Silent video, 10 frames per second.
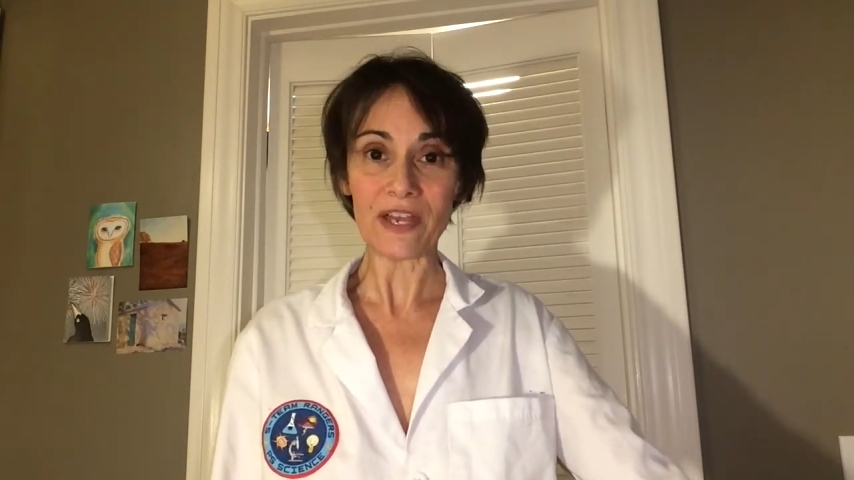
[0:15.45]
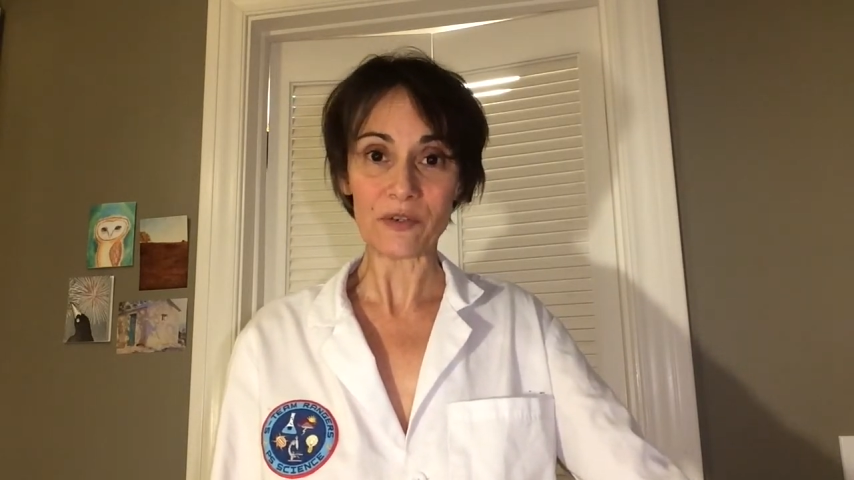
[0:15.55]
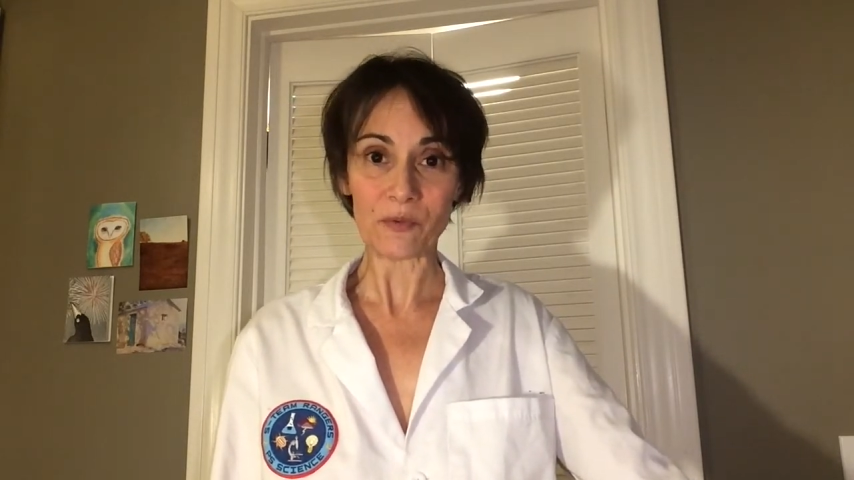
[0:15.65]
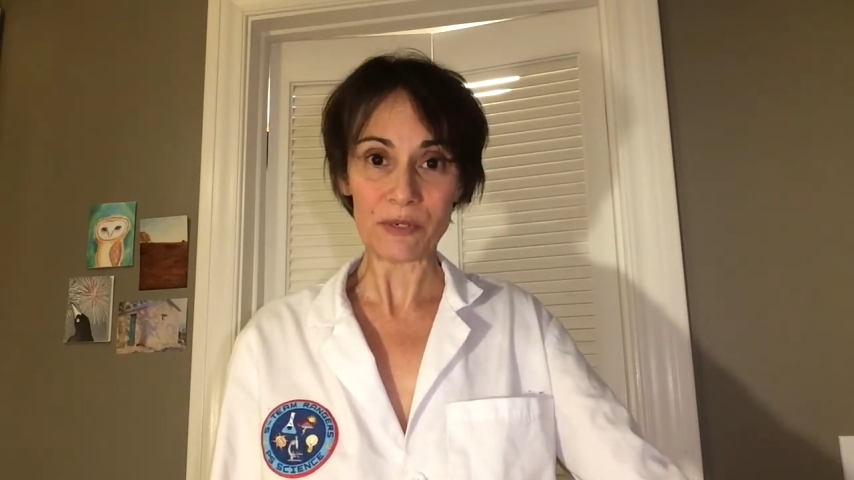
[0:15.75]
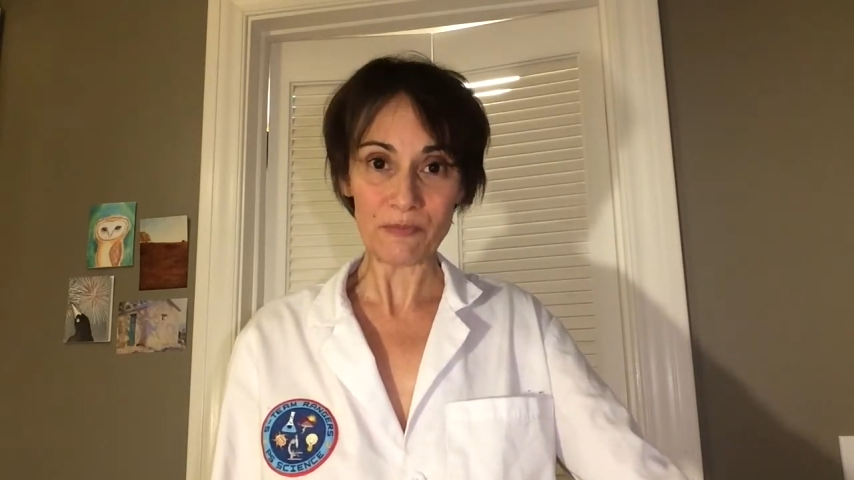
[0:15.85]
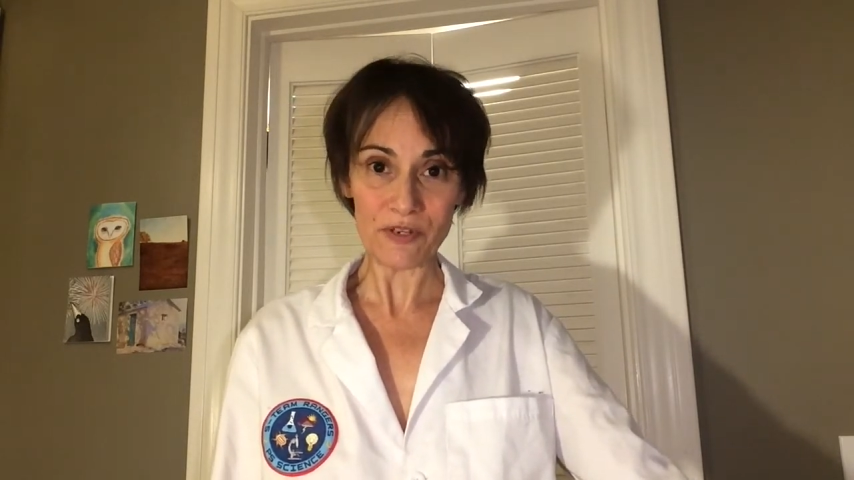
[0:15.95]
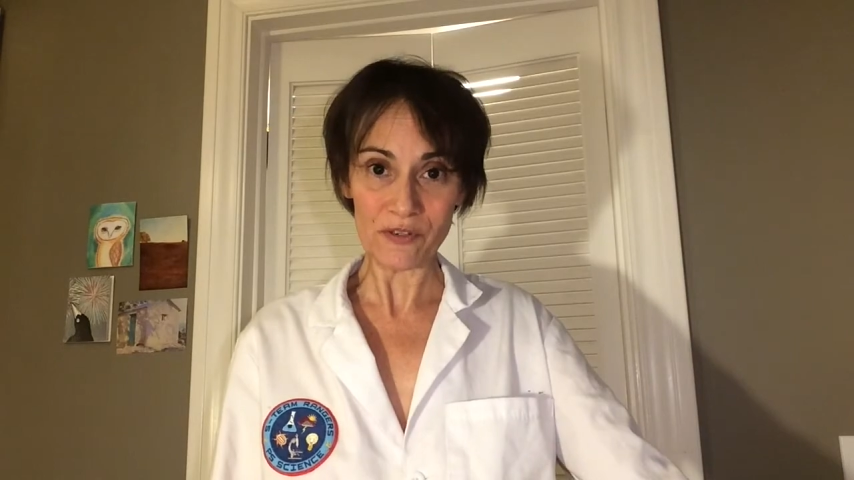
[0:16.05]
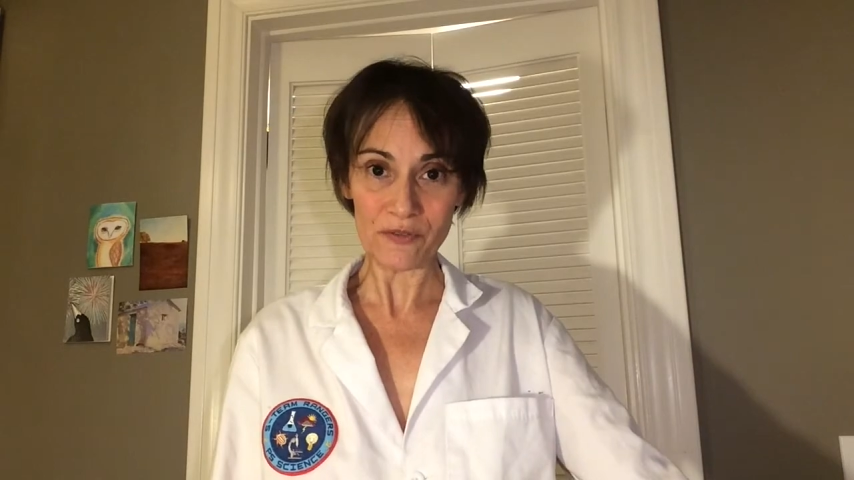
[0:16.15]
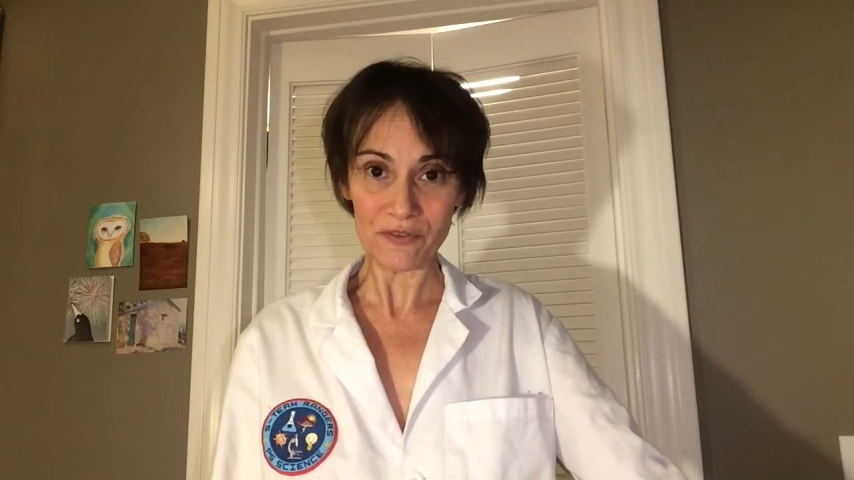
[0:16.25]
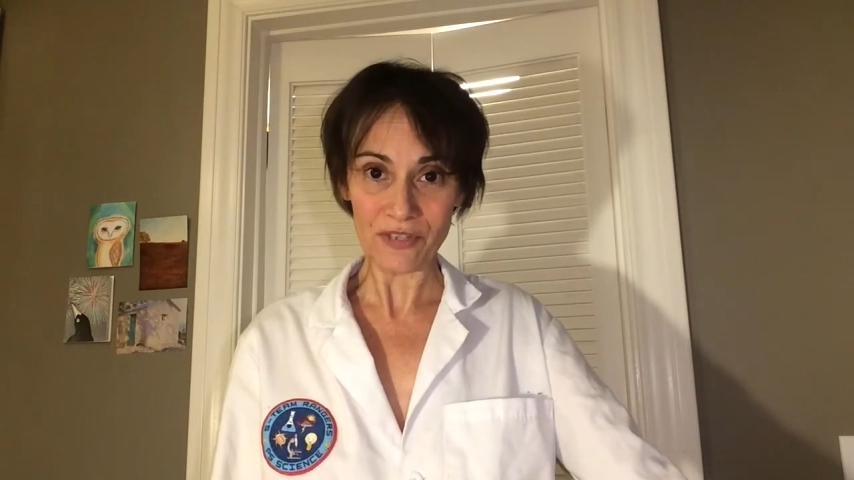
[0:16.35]
and
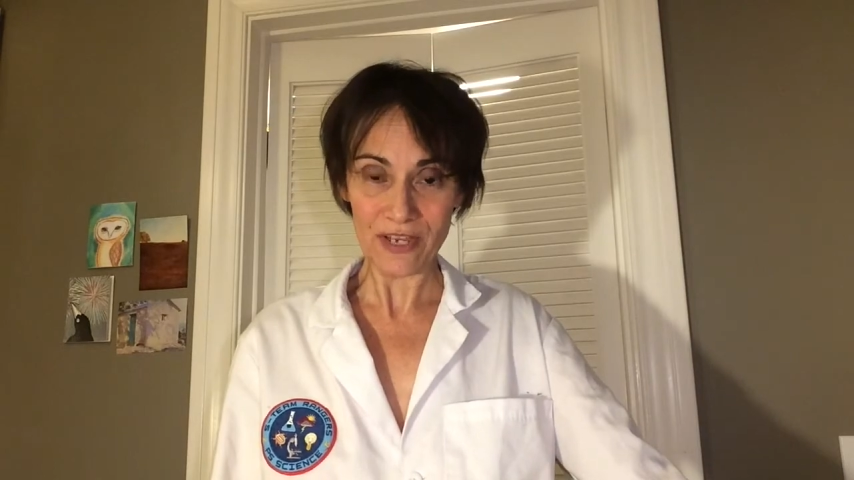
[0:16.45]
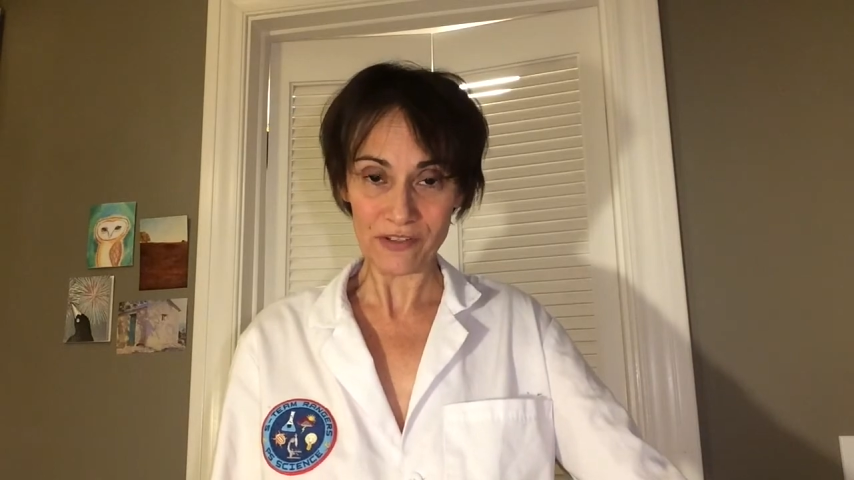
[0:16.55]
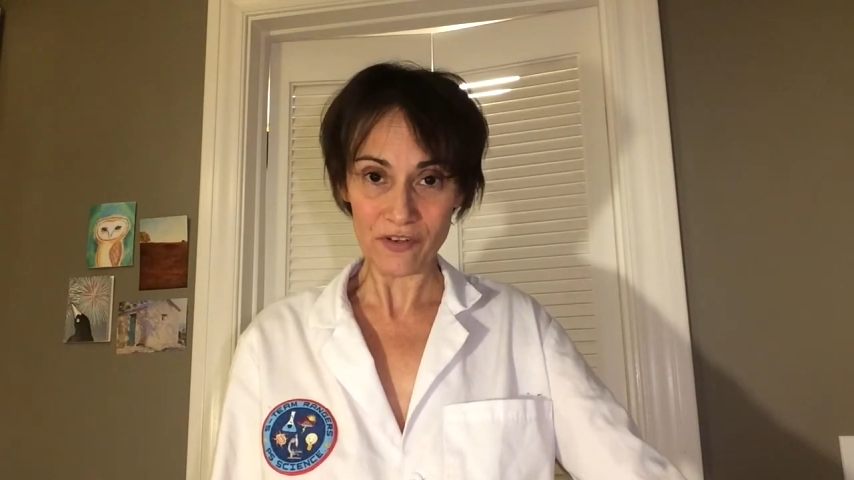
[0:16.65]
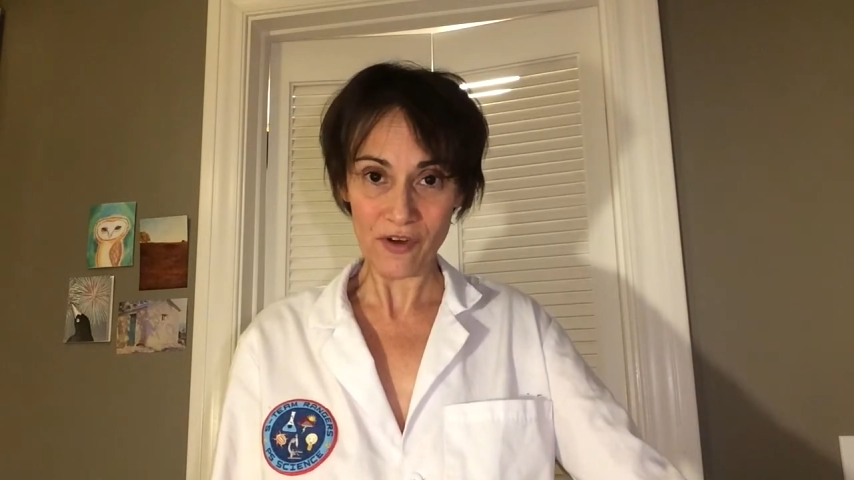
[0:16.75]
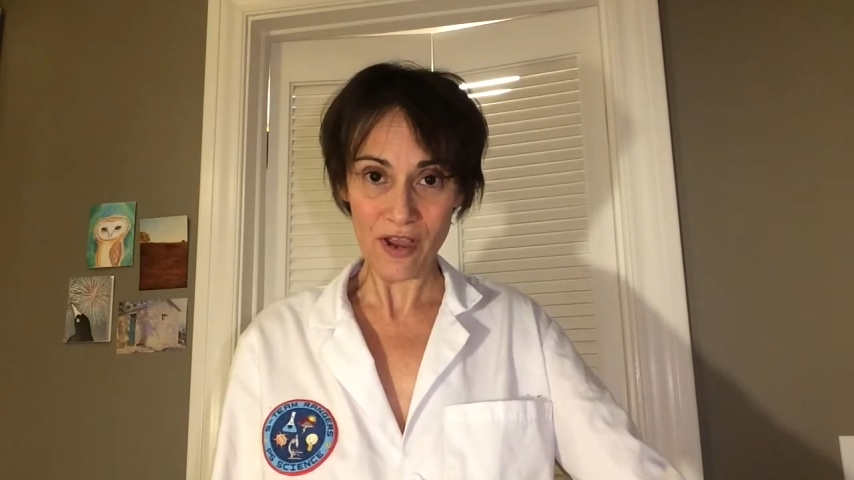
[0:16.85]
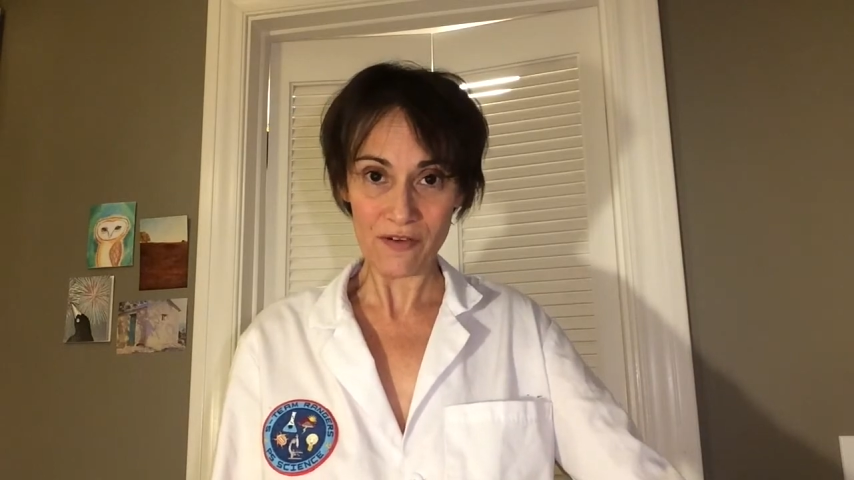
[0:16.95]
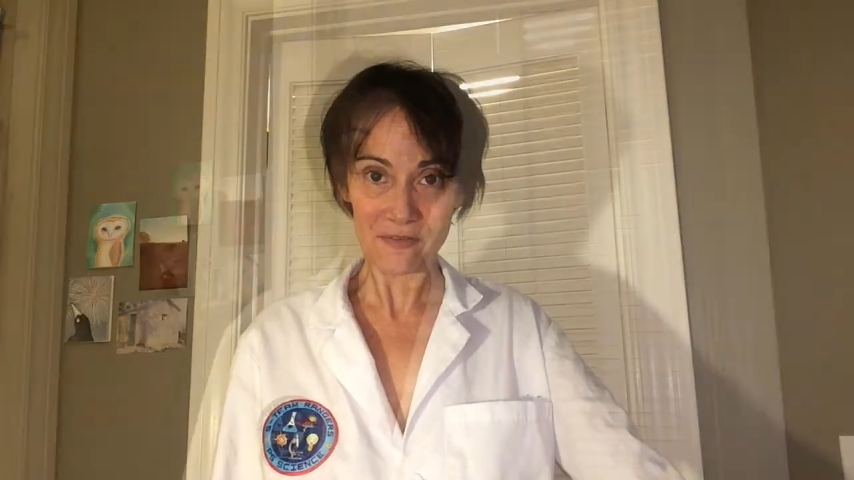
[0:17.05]
reproduce and grow.